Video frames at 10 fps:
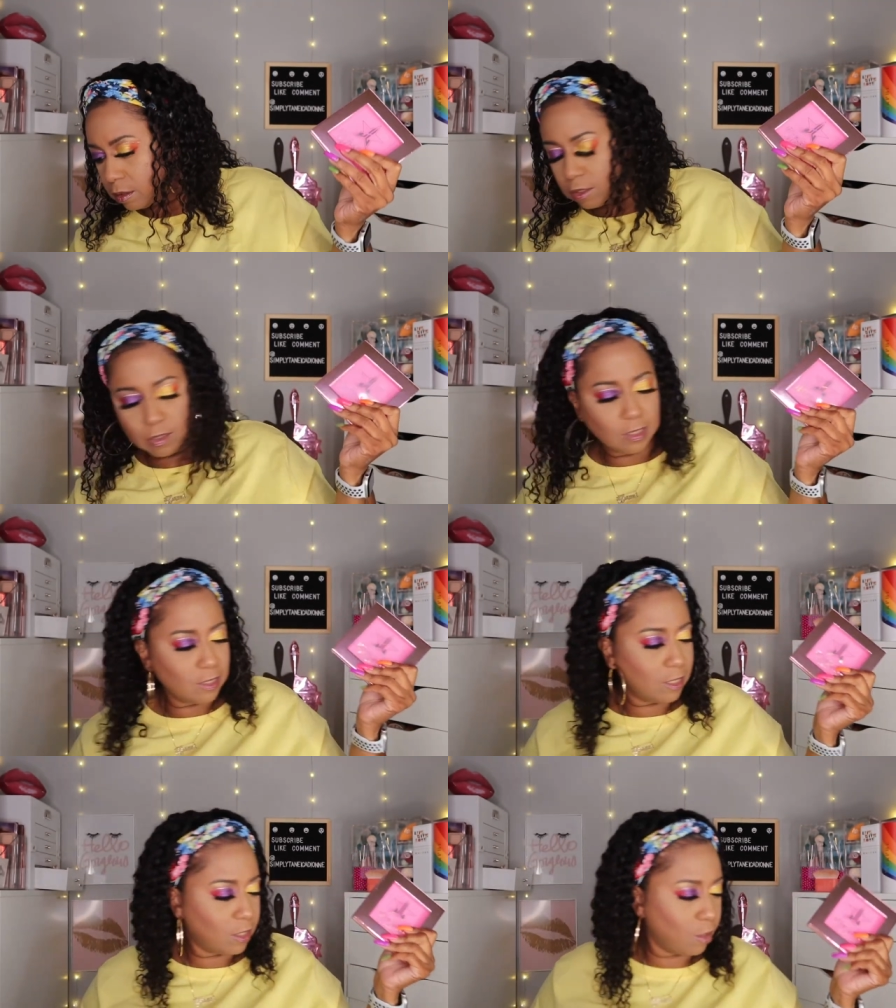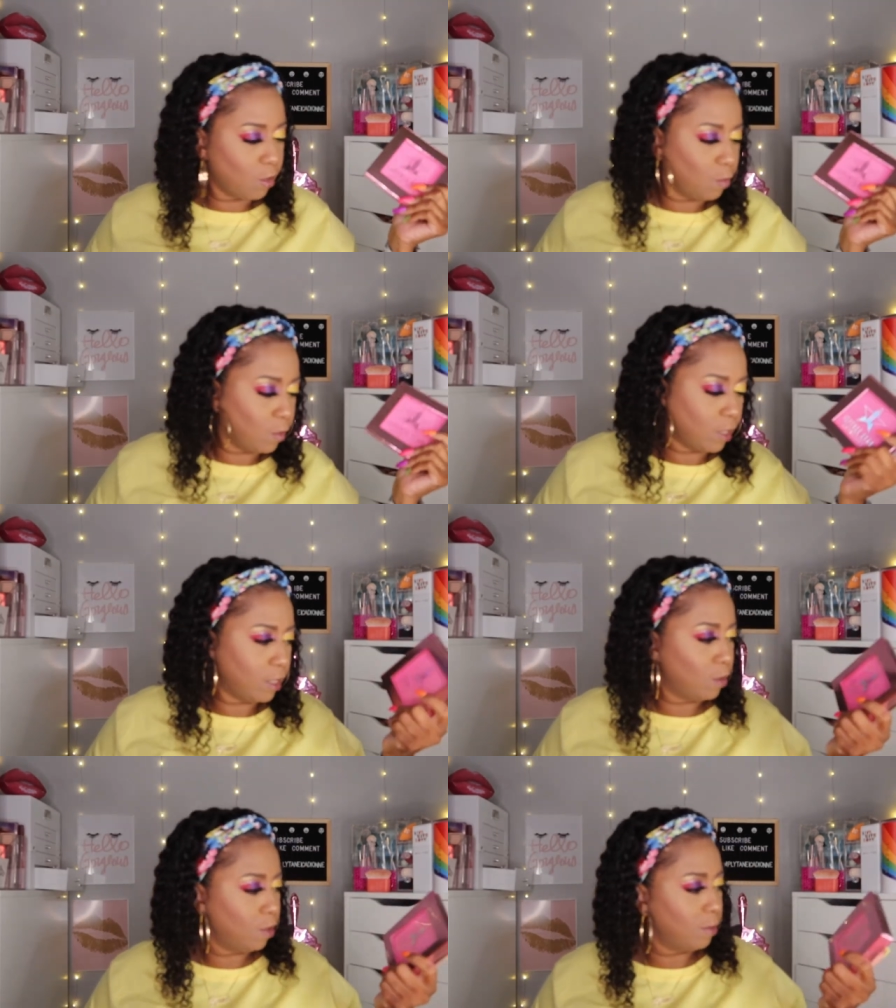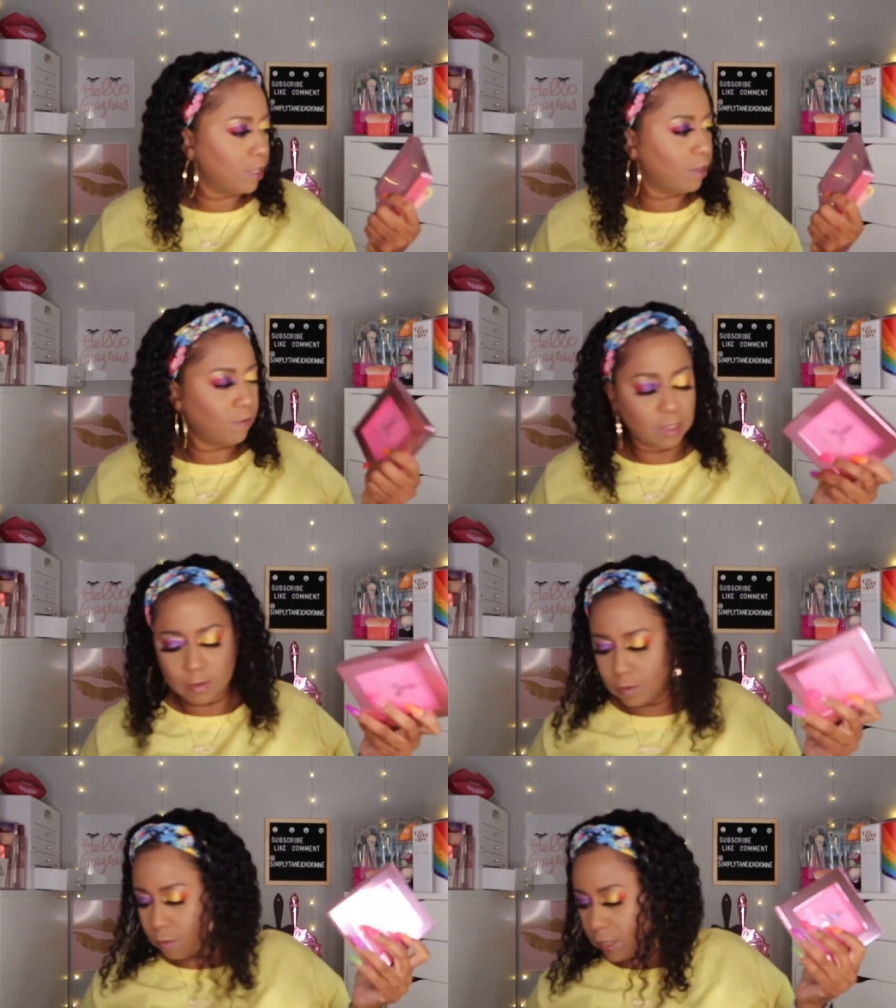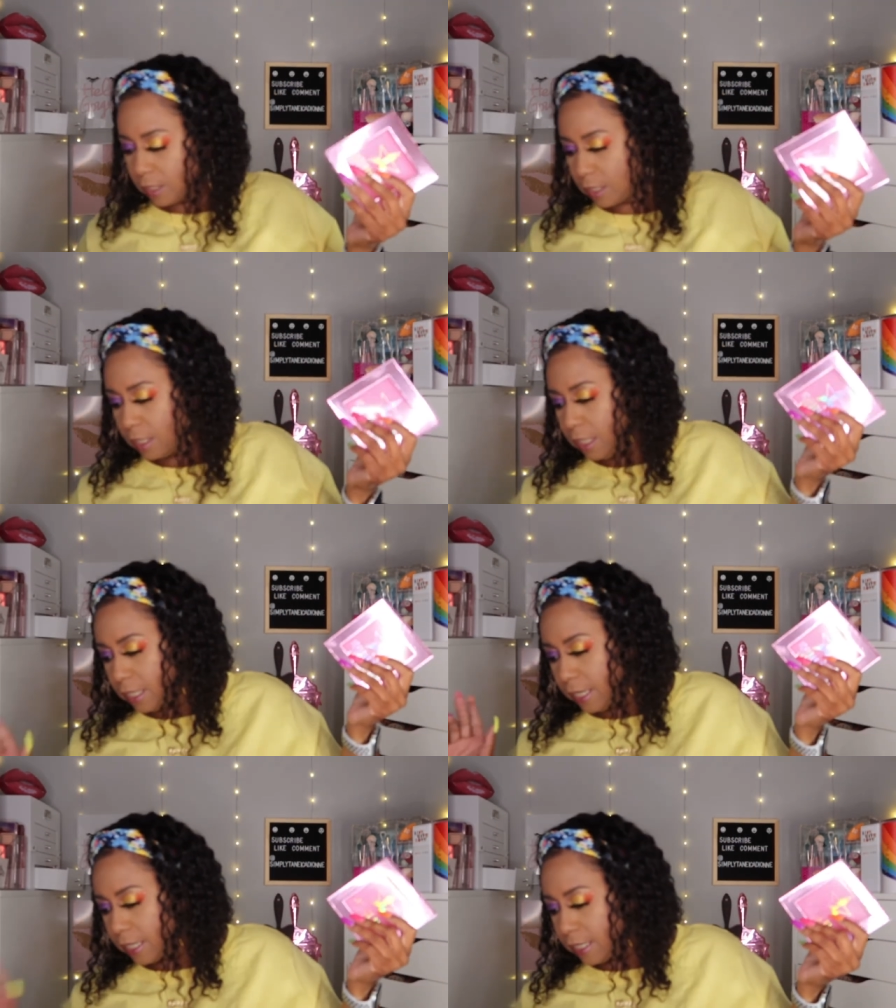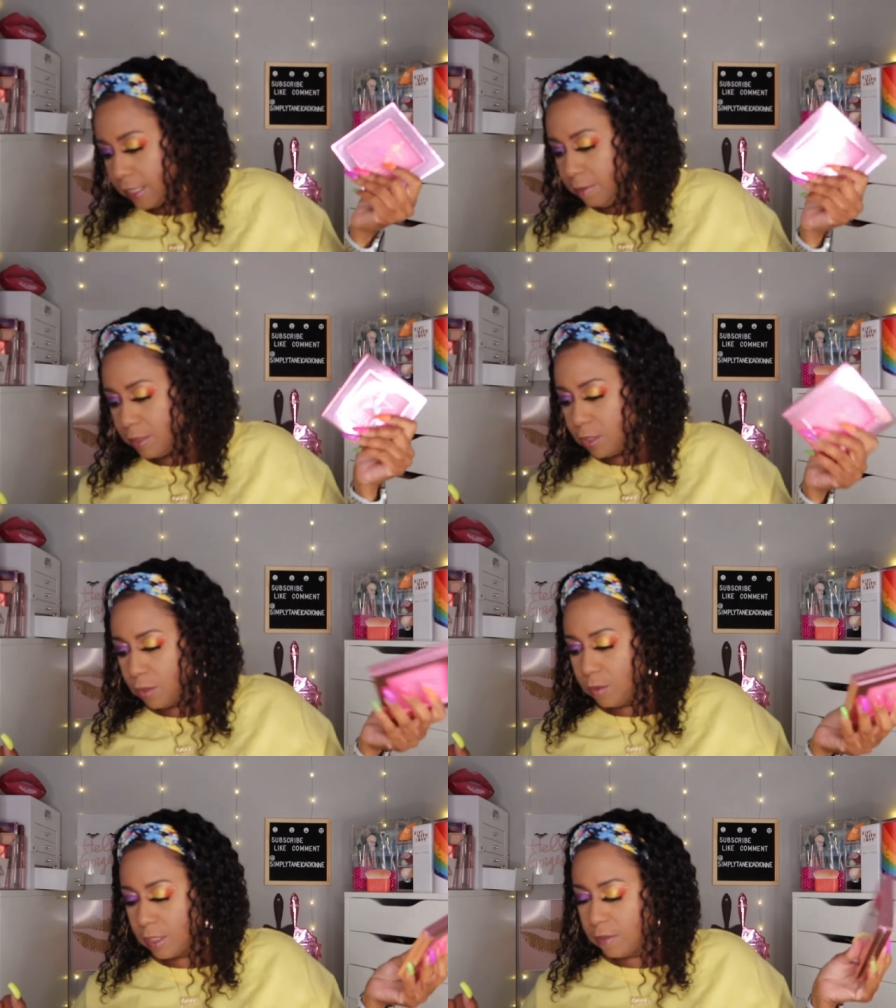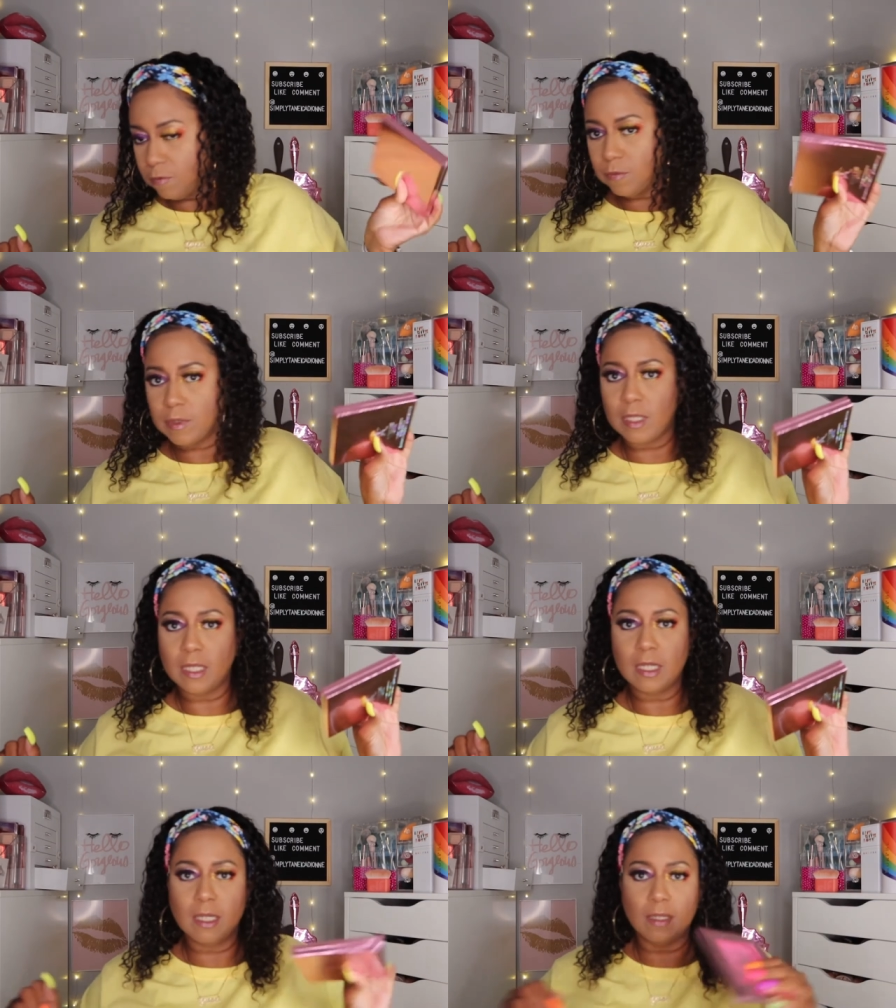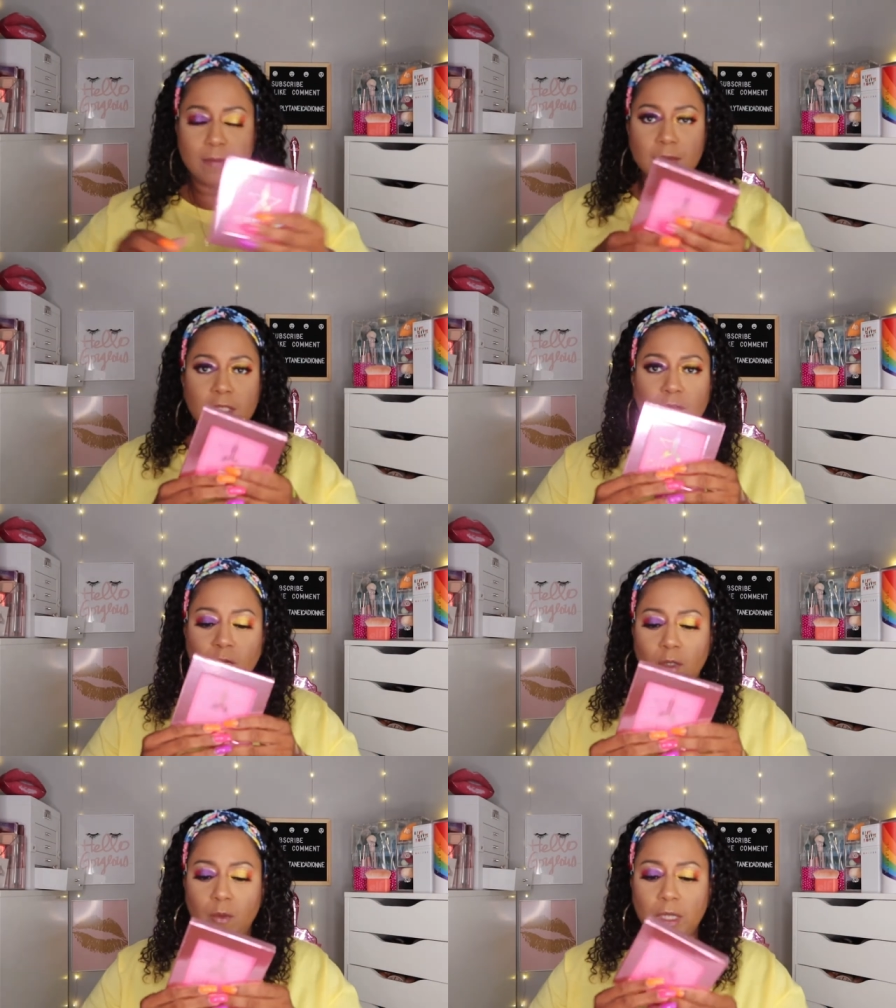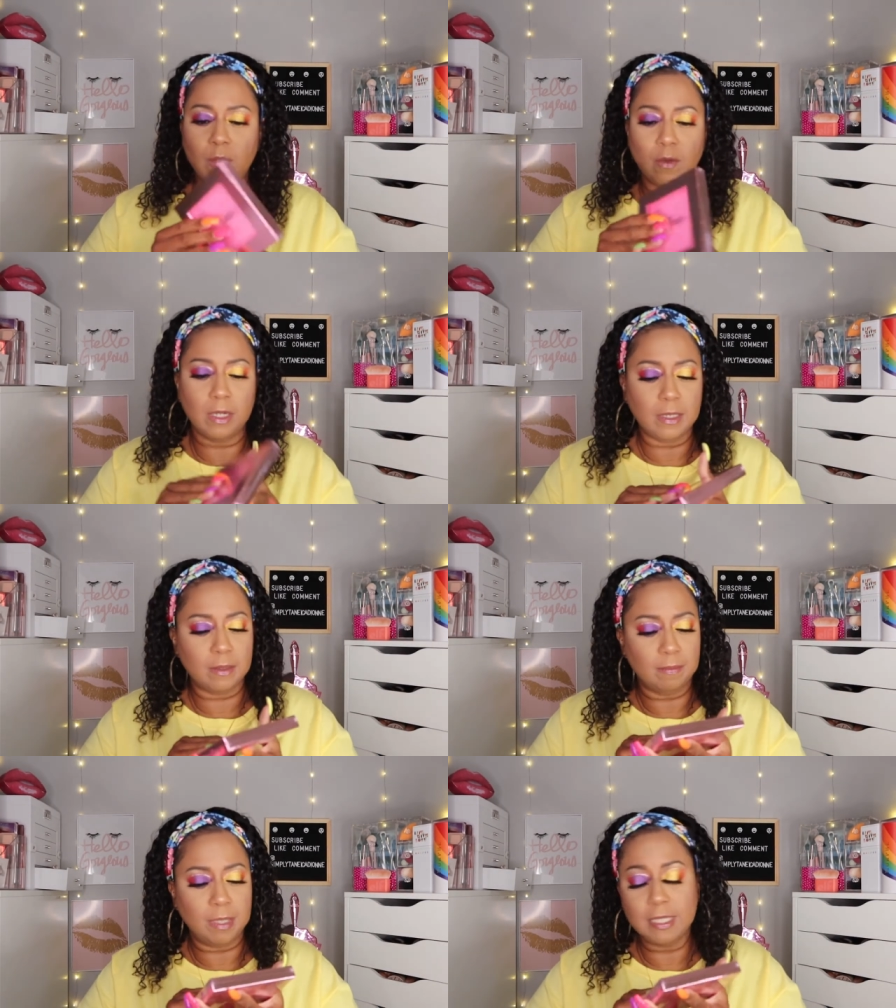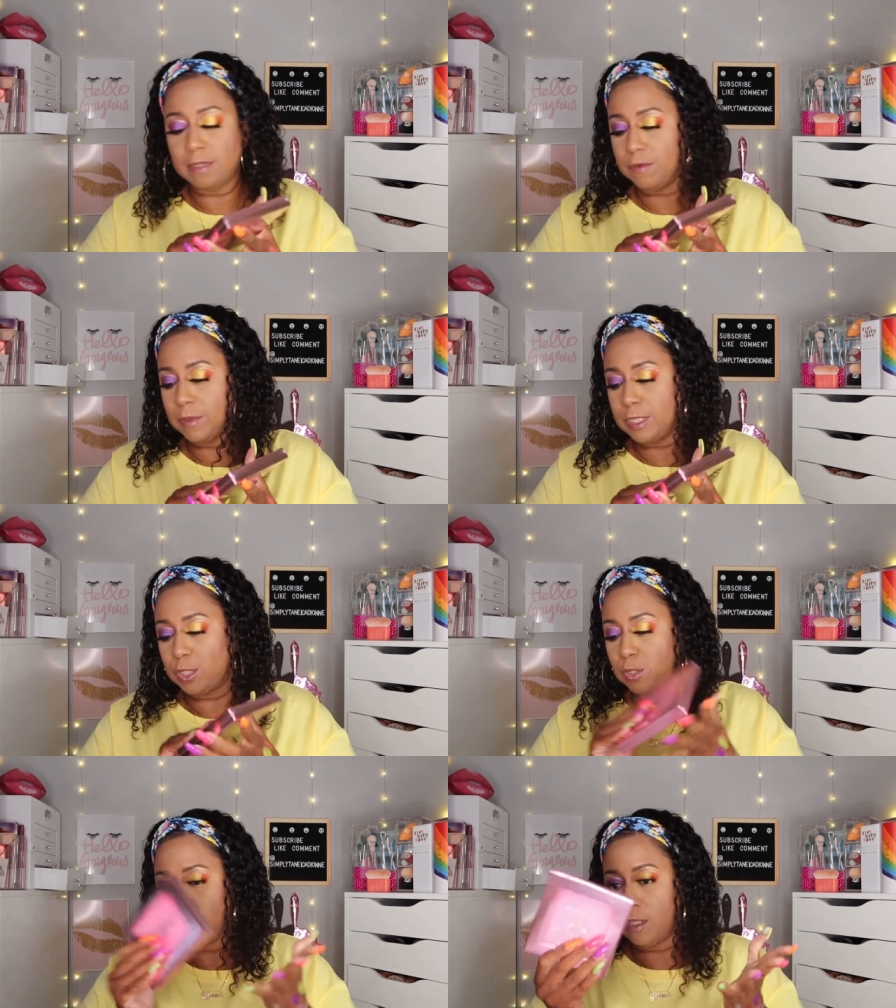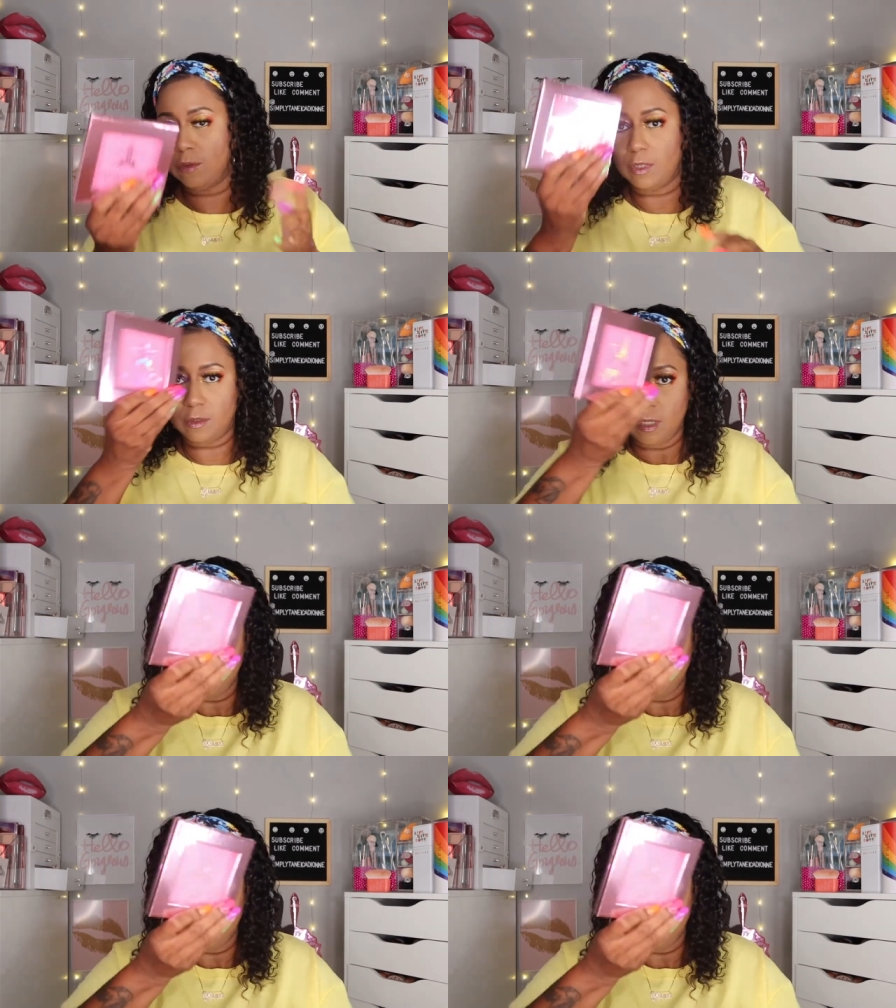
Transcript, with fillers: So this is the third one. I know I'll be giving this one away then. I can keep two and give and um give one away or I might give away two. I don't know.